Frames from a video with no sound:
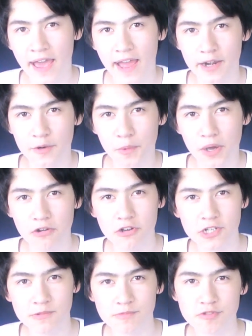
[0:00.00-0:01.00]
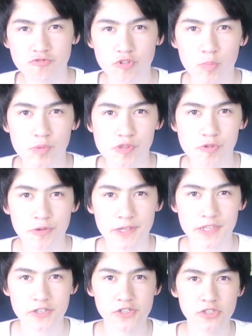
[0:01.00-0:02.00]
and welcome to Rob's
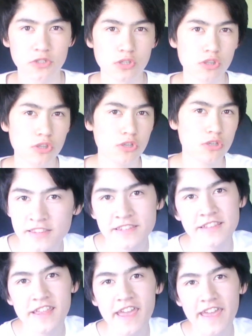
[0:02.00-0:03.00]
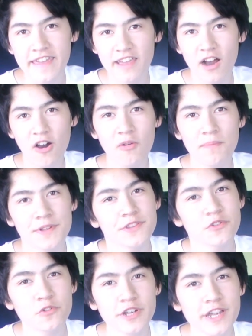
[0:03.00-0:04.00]
Questions. Today, I'll be
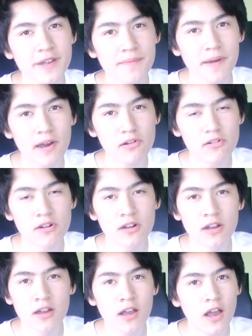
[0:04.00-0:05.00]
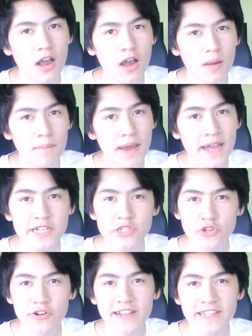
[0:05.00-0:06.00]
talking about a man
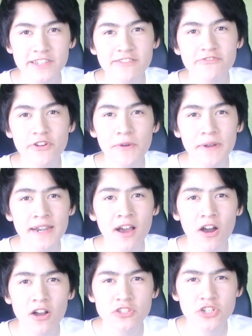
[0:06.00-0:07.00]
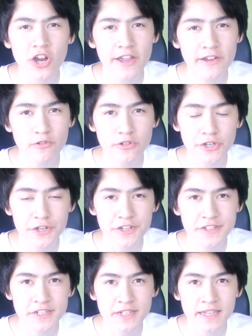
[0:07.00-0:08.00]
trying to ruin our
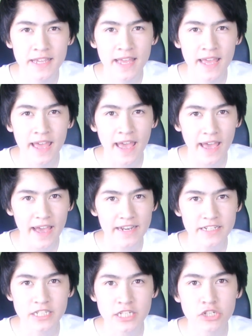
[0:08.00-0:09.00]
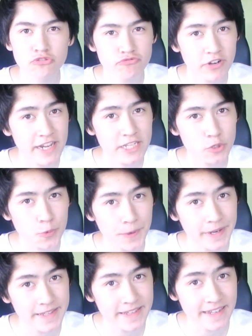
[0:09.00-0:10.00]
childhood and rage
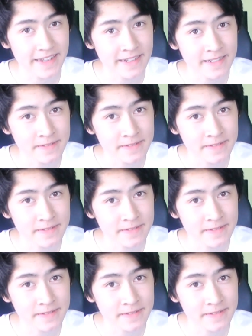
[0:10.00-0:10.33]
quitting.